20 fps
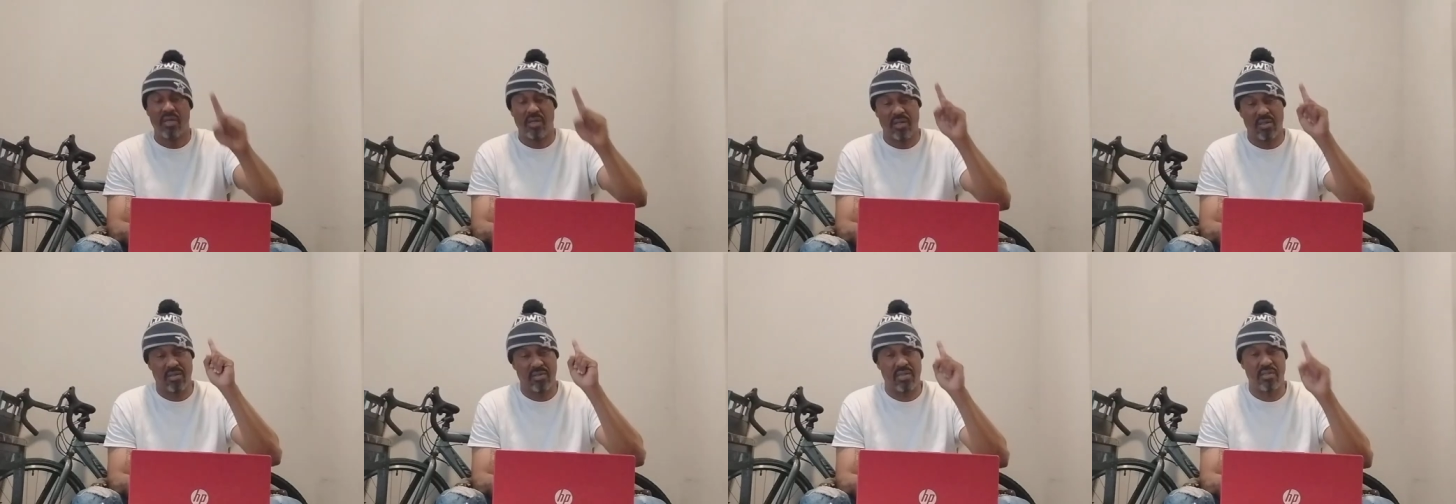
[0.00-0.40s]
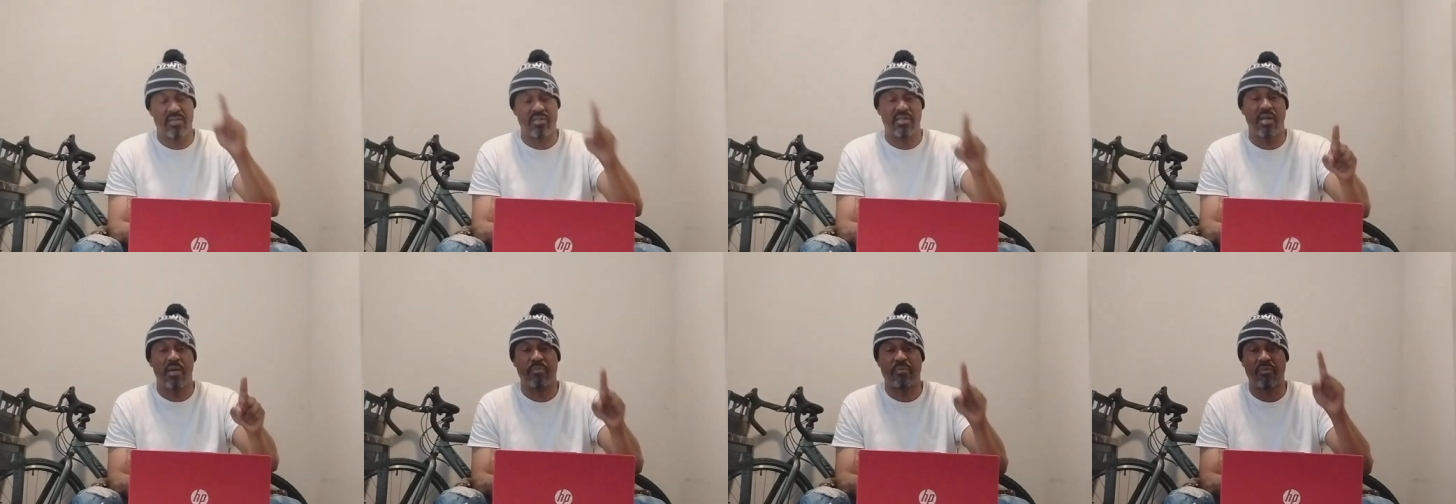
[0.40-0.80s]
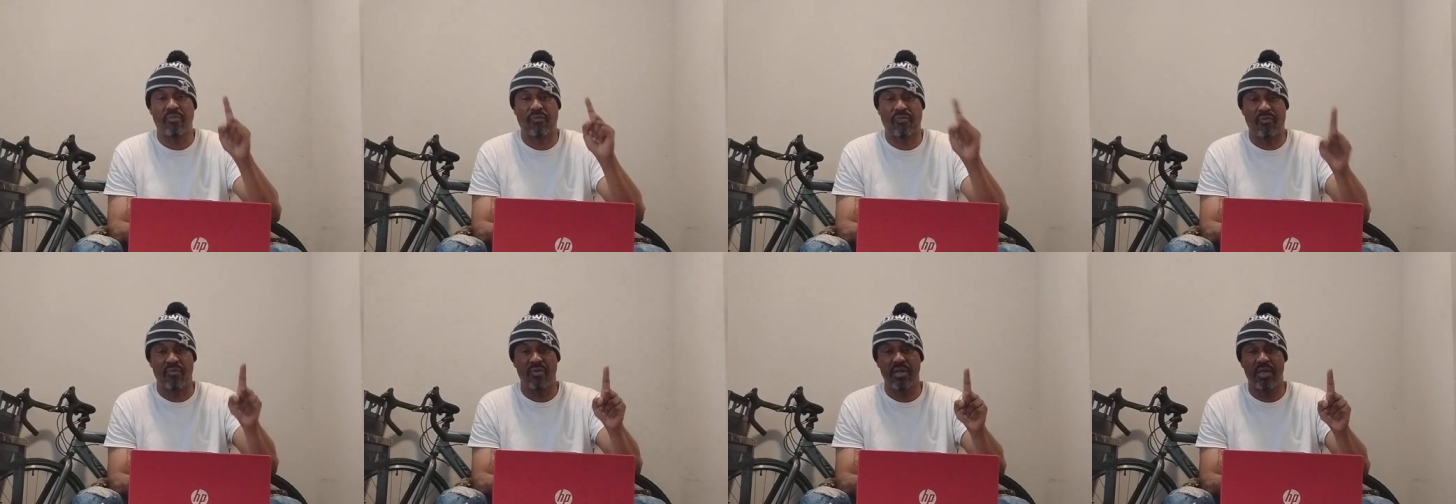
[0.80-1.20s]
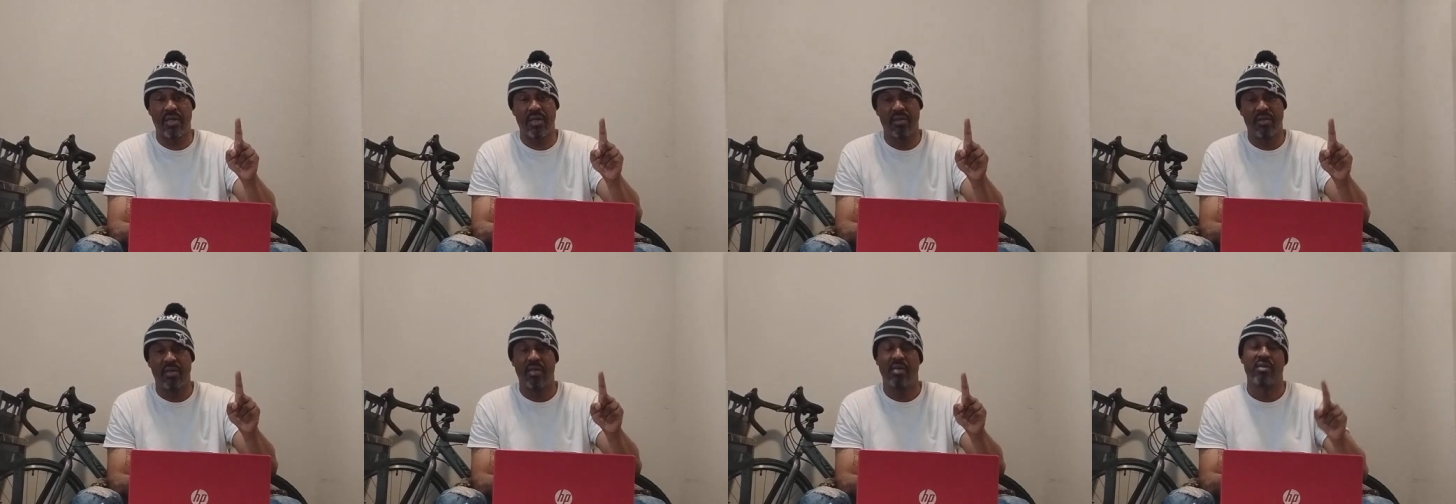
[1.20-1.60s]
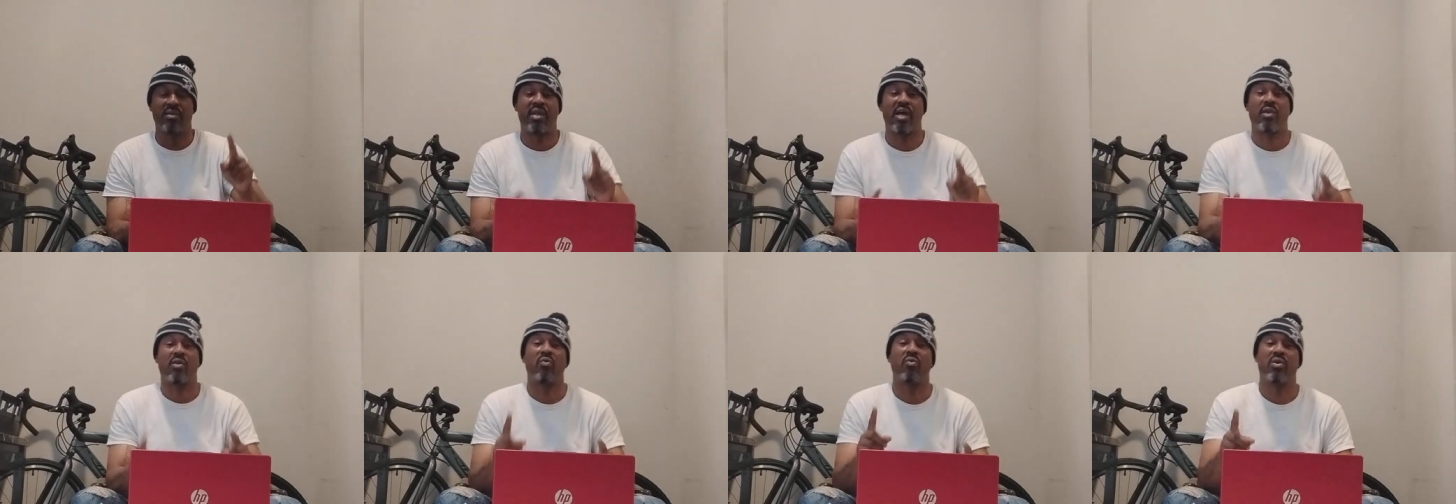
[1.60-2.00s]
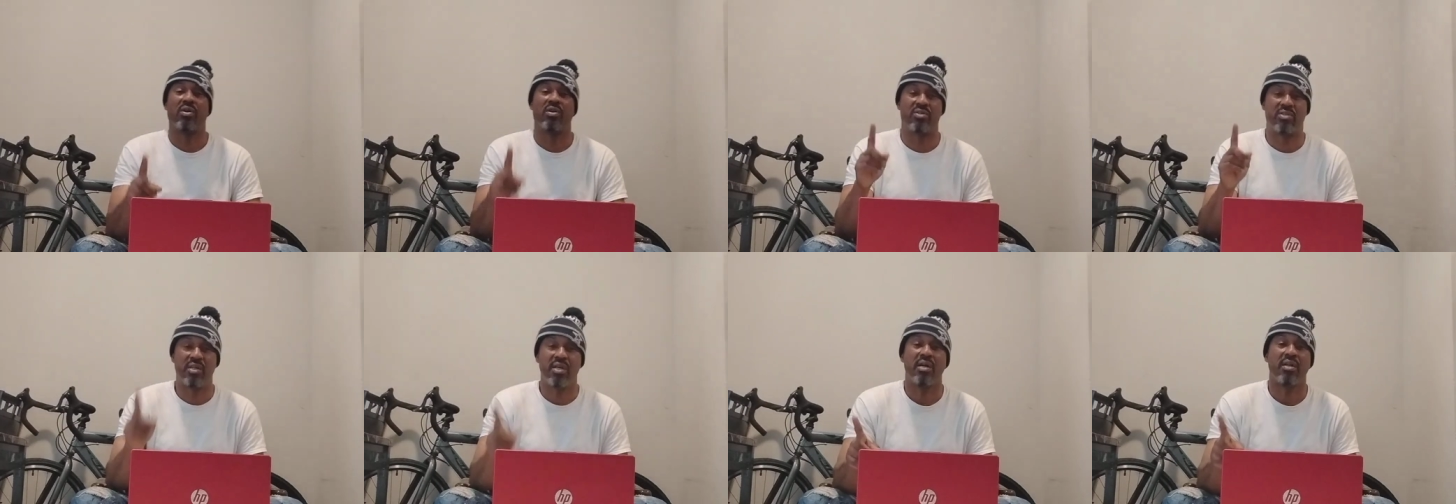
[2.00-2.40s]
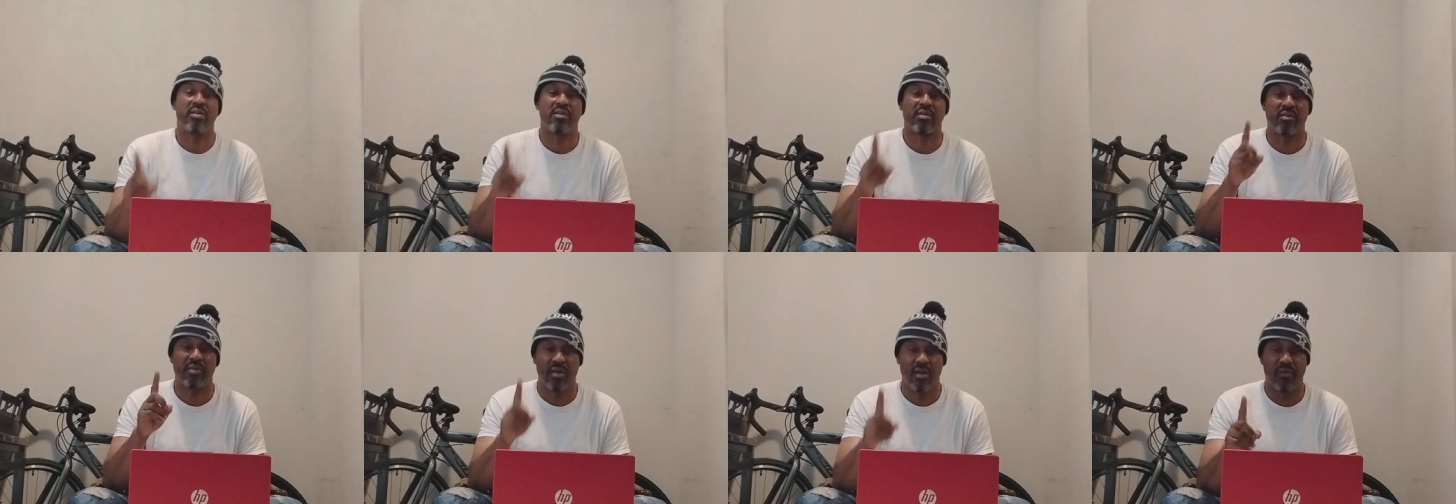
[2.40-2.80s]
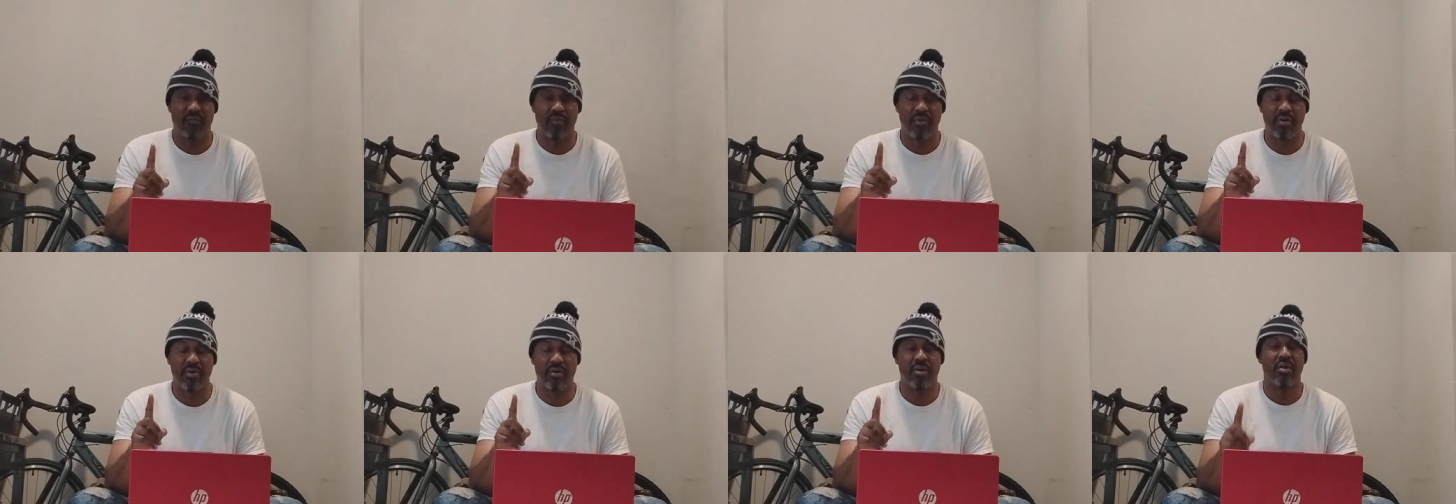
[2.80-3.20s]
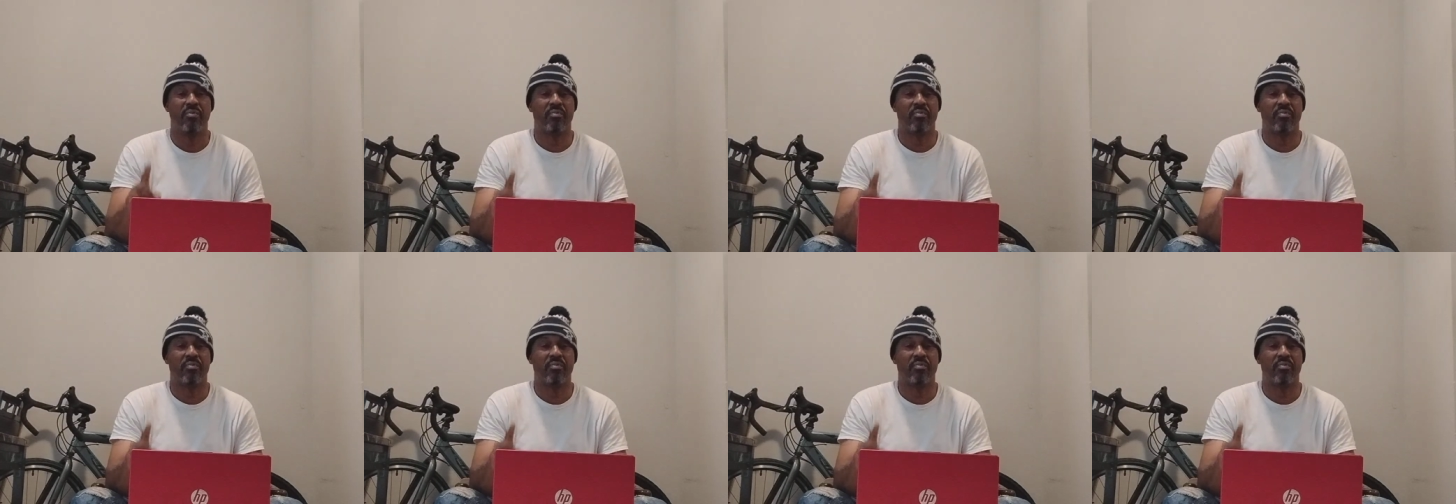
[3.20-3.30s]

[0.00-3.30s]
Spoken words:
and a deceptive friend not only are jealous of you,